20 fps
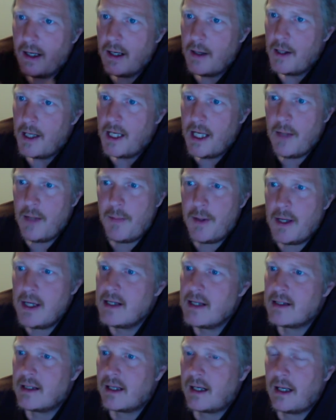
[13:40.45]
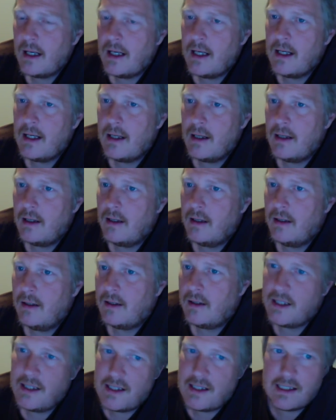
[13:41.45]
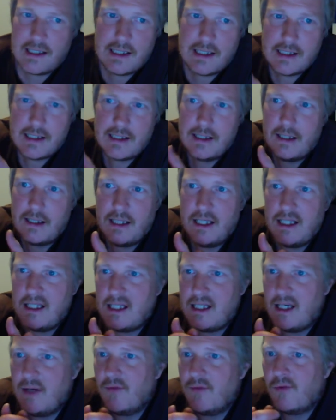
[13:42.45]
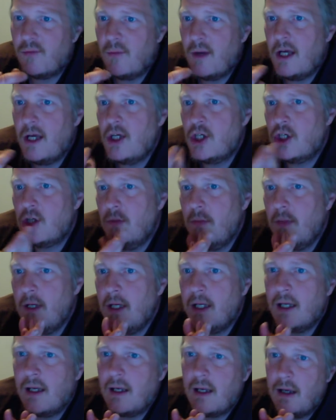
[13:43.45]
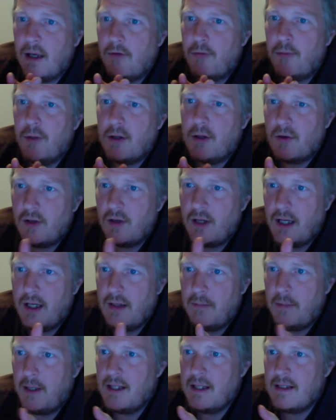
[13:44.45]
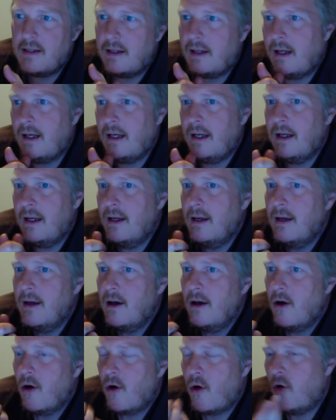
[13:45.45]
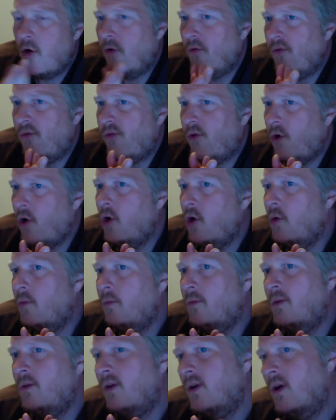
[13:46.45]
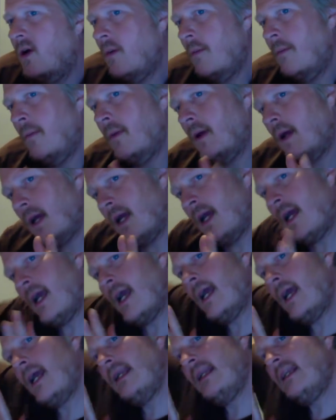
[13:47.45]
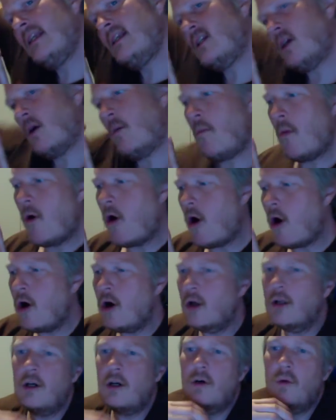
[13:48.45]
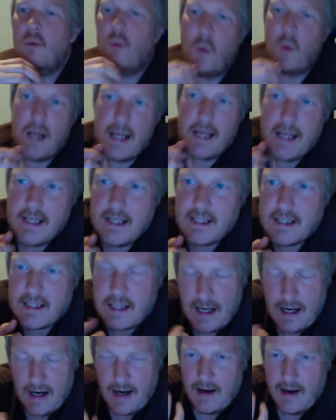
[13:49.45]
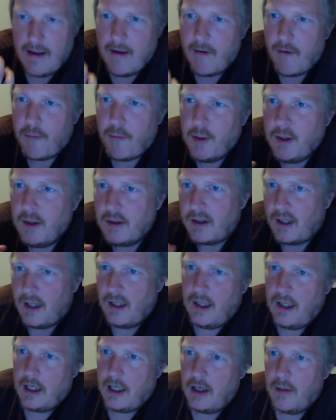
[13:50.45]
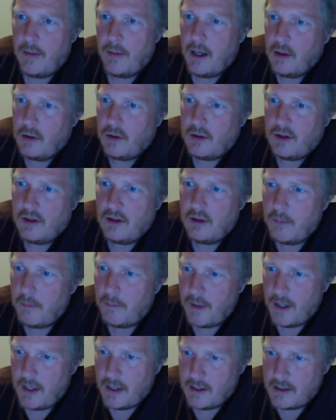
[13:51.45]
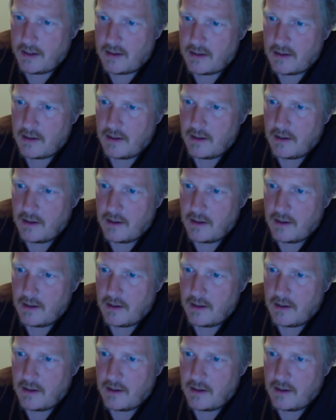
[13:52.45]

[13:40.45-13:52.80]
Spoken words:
he basically, this information Mickey gave me today basically confirmed in some other ways I have been telling about in the past,